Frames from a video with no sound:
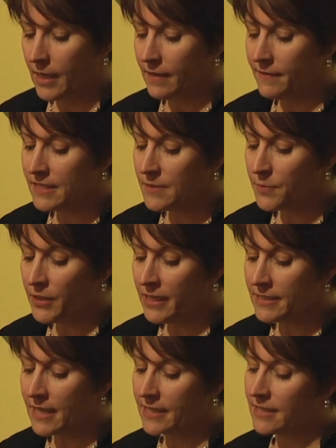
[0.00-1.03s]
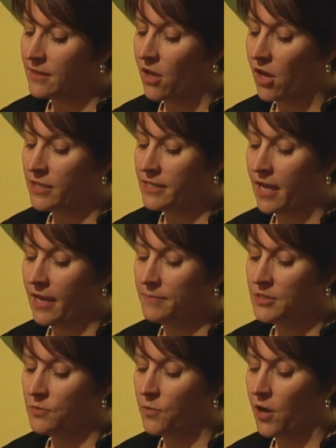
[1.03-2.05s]
In the spring, it takes a long time
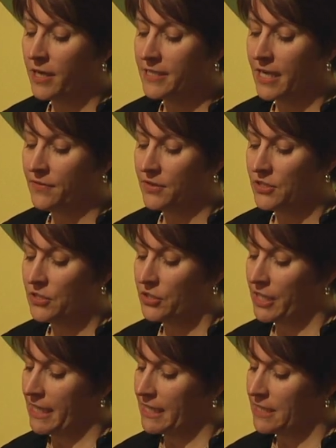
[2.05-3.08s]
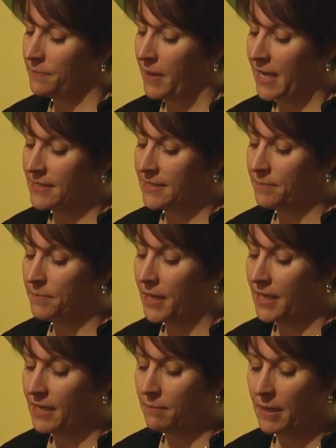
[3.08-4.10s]
to walk down the street, past the
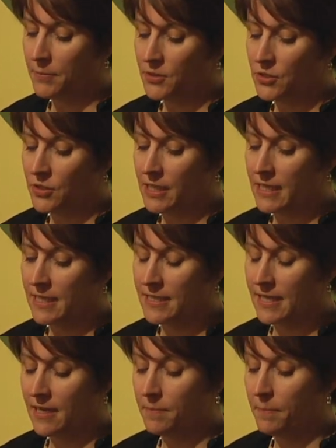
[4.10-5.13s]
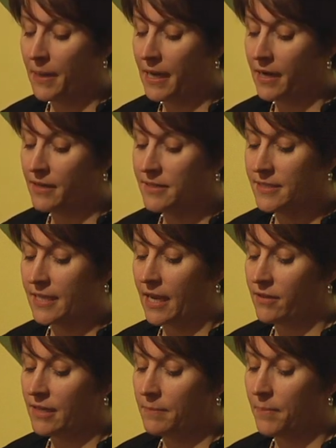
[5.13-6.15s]
budding maple trees and bare,
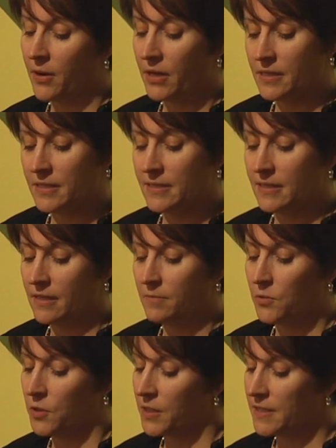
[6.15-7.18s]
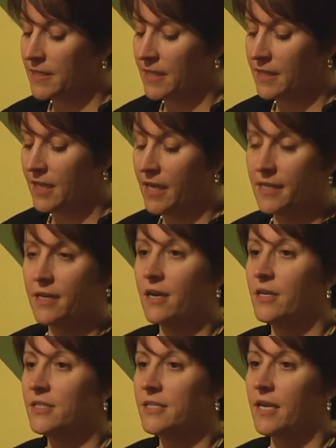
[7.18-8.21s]
scaly-barked sycamores that line
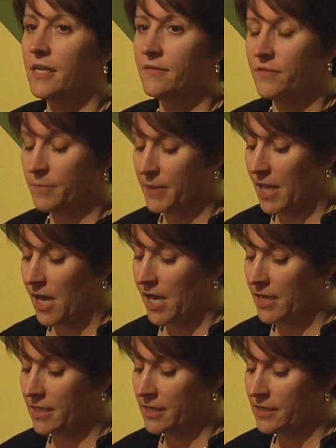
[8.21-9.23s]
our side of the block.